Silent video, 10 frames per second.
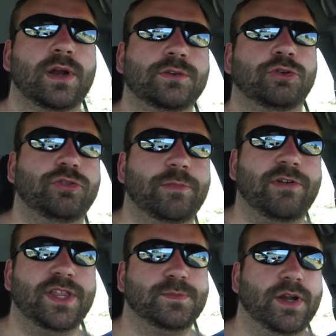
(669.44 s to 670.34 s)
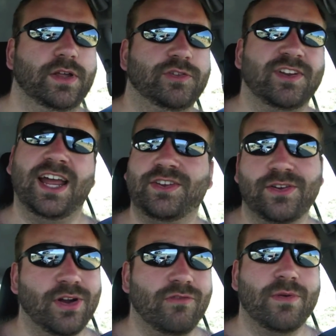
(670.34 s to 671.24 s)
I was road tripping around this part of the country, and I
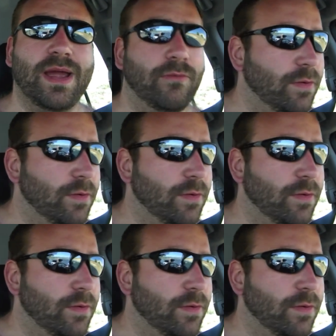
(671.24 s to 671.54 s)
do not remember